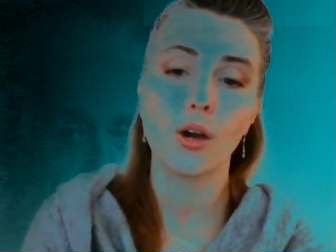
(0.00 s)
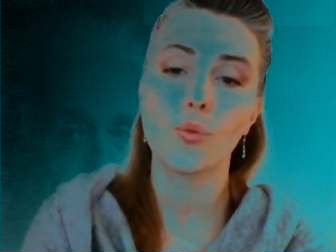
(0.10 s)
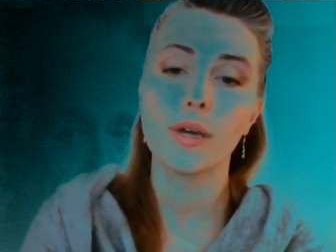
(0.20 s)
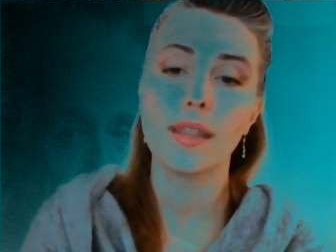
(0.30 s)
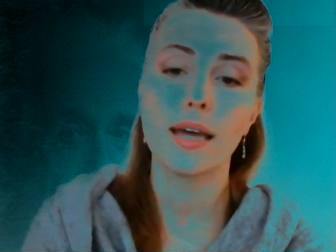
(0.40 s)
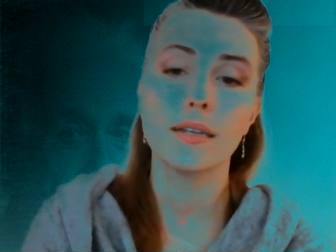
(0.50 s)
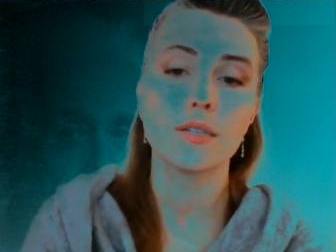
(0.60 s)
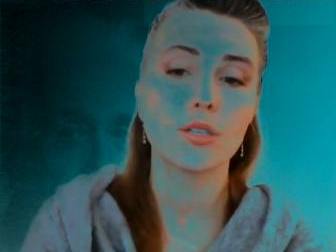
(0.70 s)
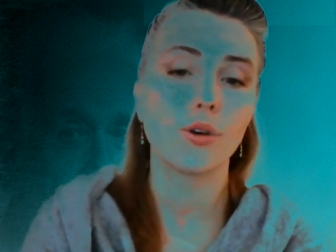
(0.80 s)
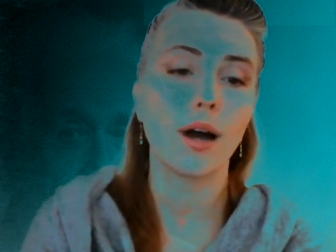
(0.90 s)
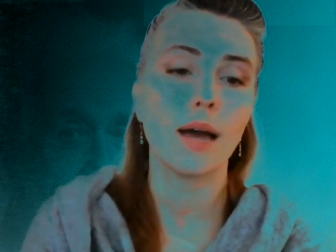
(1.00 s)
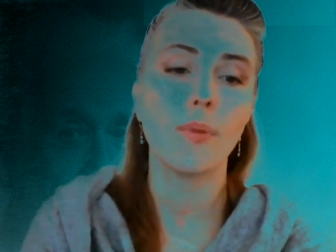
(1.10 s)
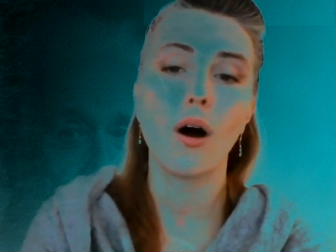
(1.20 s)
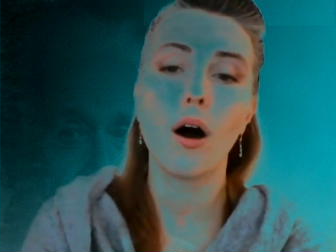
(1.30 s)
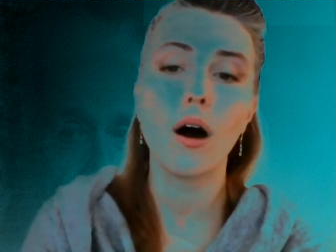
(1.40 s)
We then
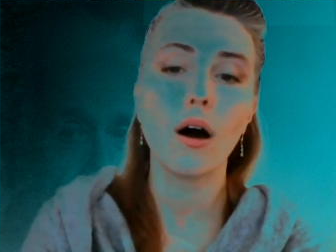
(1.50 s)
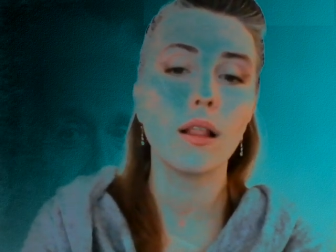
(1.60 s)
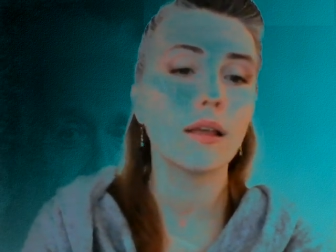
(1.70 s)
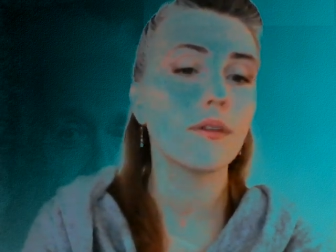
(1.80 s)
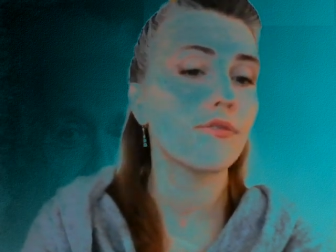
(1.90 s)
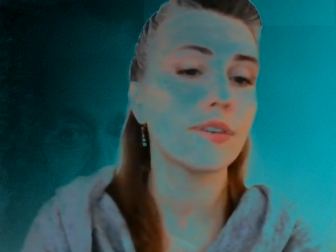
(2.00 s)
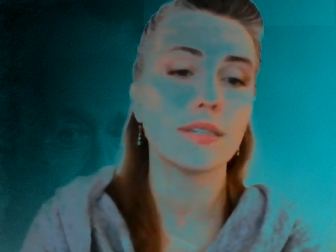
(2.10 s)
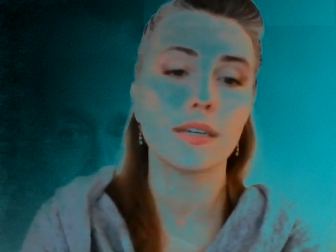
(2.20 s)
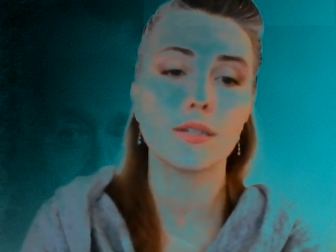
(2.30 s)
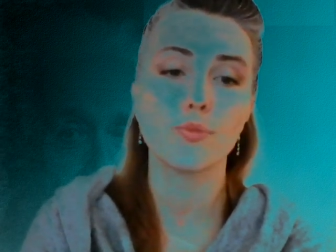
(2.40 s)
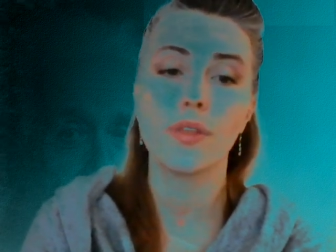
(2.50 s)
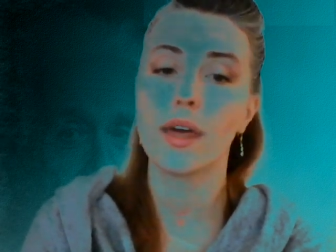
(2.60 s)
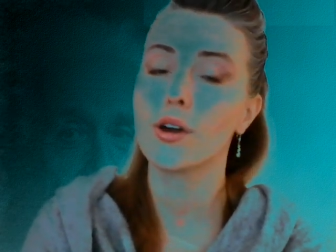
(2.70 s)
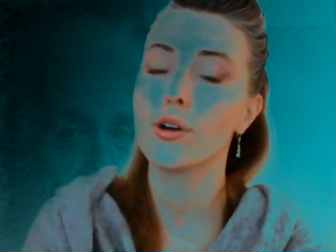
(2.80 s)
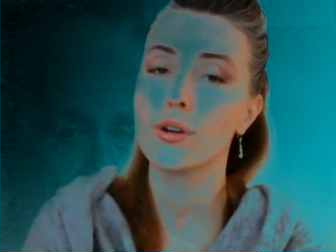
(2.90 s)
describe all of physics with
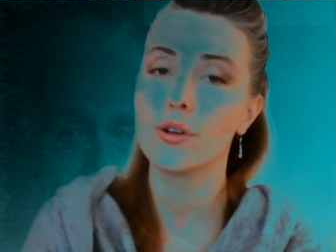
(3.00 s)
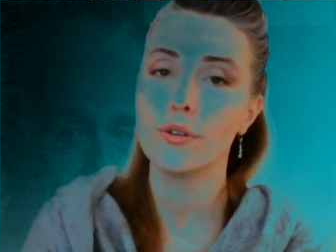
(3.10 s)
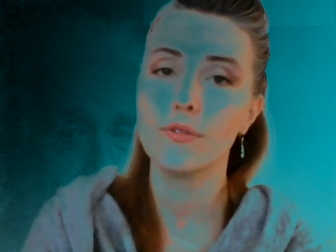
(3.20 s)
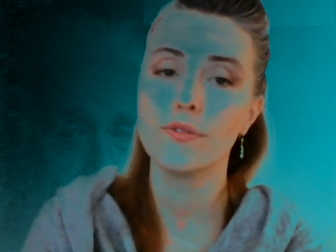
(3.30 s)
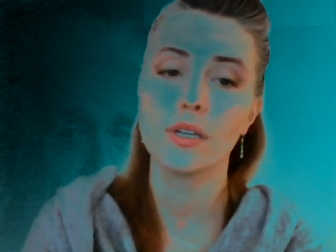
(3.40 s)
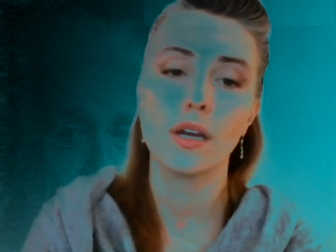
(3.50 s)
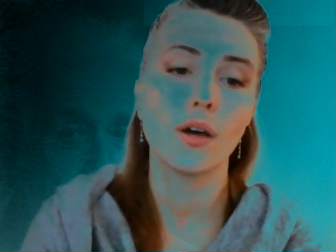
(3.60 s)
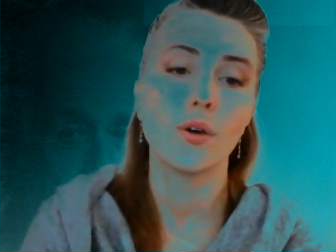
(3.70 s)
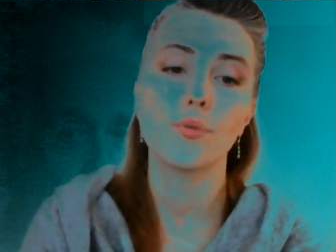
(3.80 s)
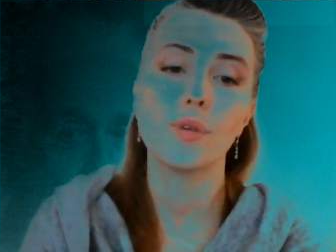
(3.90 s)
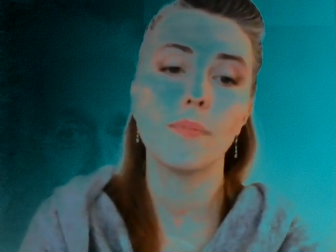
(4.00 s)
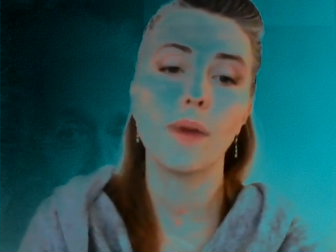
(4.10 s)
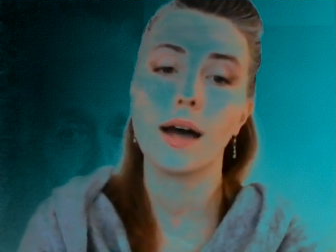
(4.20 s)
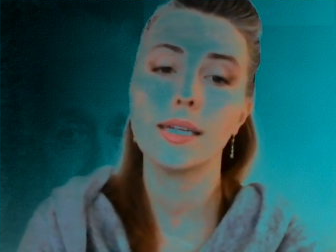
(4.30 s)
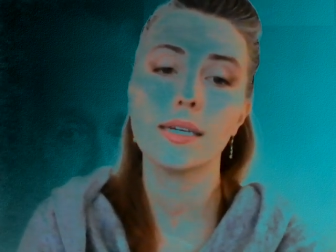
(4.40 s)
a curved
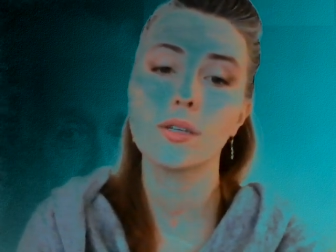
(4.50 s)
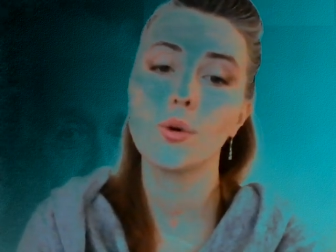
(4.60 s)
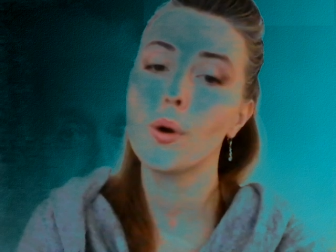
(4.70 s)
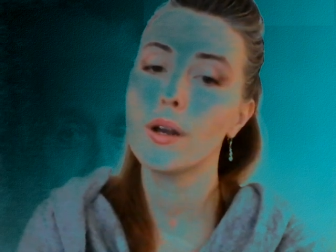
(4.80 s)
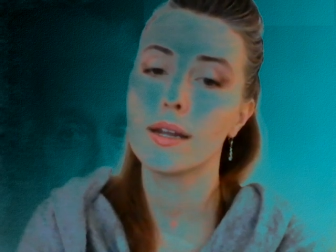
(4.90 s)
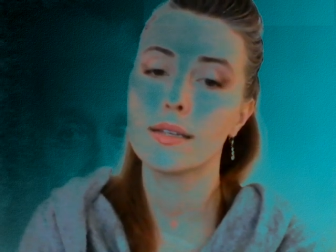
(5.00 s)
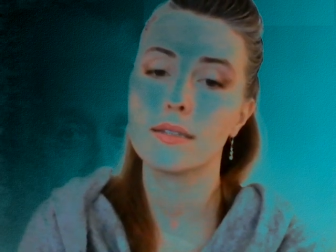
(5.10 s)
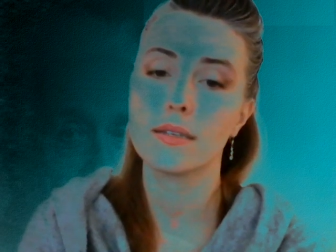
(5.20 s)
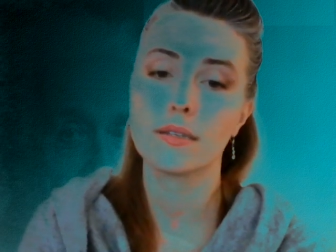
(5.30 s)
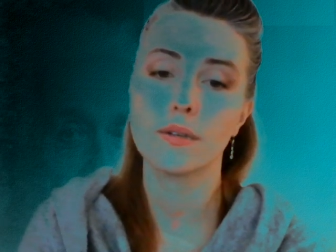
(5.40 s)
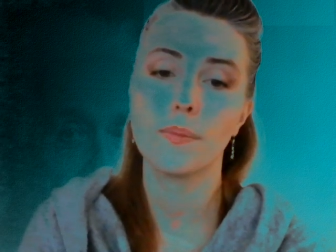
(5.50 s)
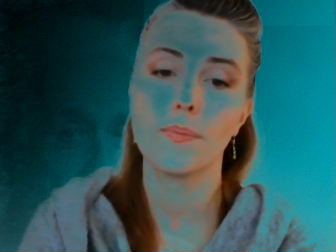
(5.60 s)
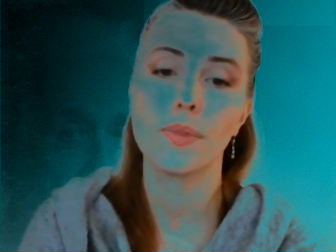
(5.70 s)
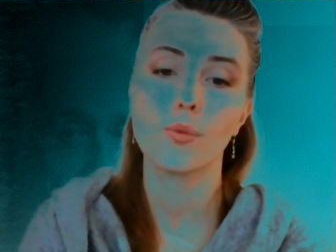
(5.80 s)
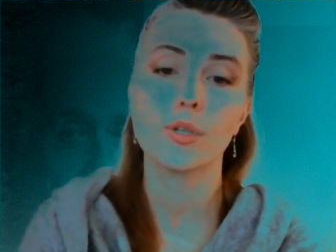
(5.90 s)
Riemannian coordinate
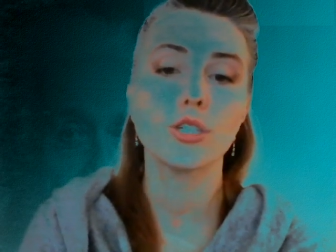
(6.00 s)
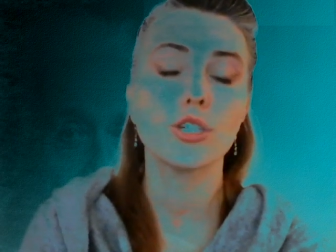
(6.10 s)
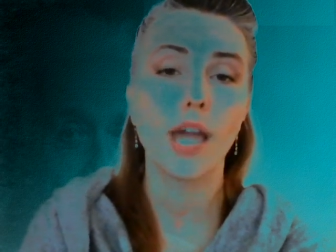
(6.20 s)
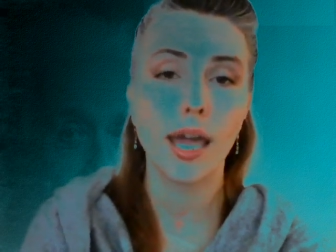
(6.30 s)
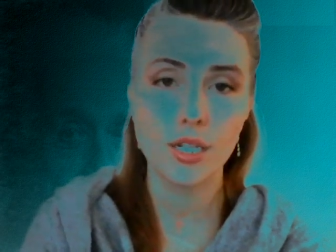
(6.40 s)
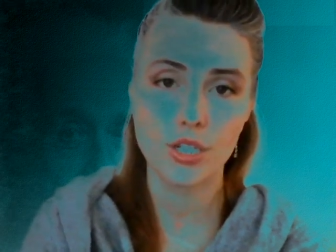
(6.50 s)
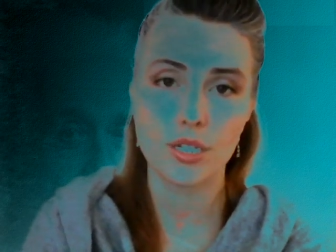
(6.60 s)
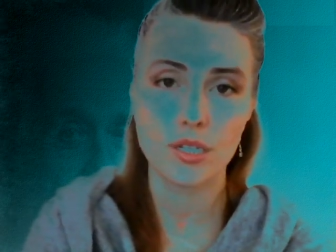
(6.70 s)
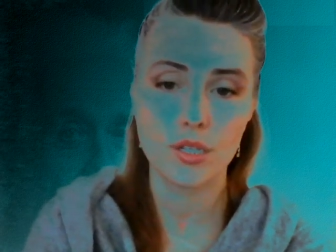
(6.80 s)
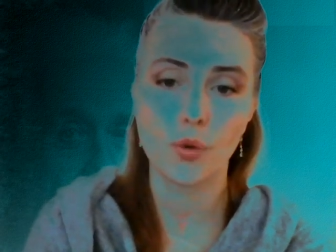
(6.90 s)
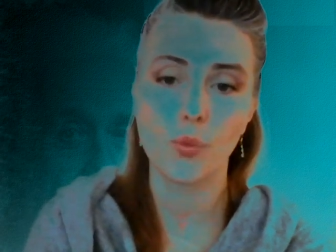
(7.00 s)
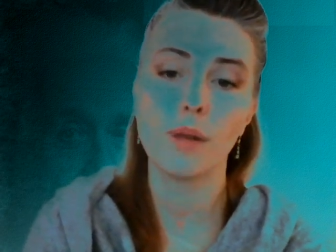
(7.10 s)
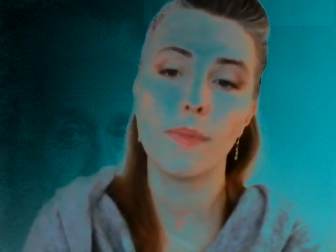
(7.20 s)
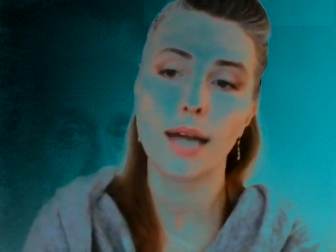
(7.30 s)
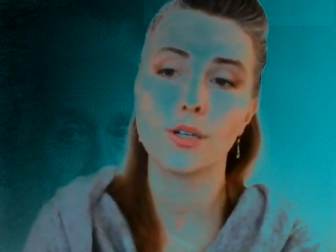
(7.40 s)
system which changes
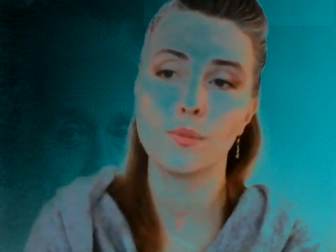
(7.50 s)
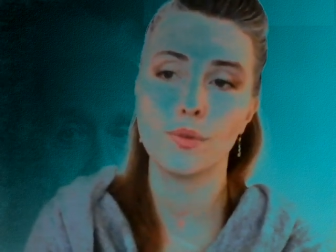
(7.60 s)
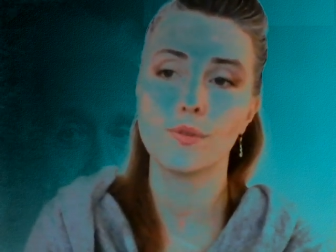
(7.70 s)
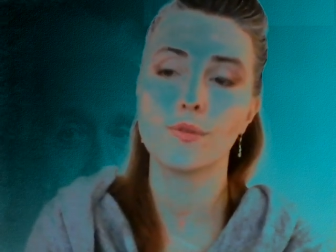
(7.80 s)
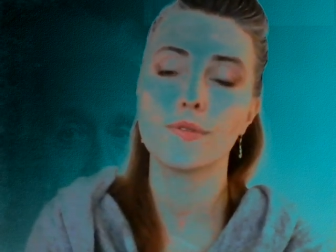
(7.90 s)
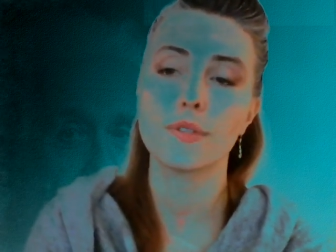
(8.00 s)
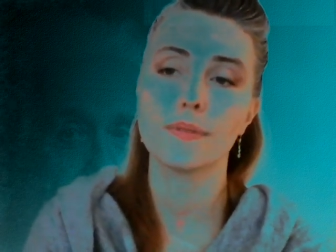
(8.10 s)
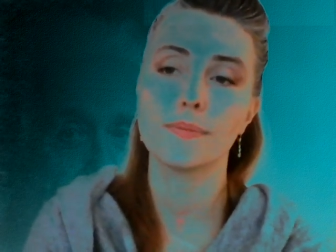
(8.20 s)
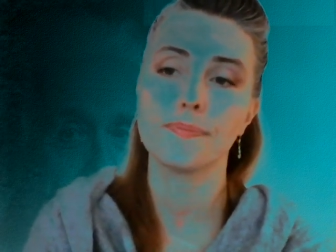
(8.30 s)
when matter moves.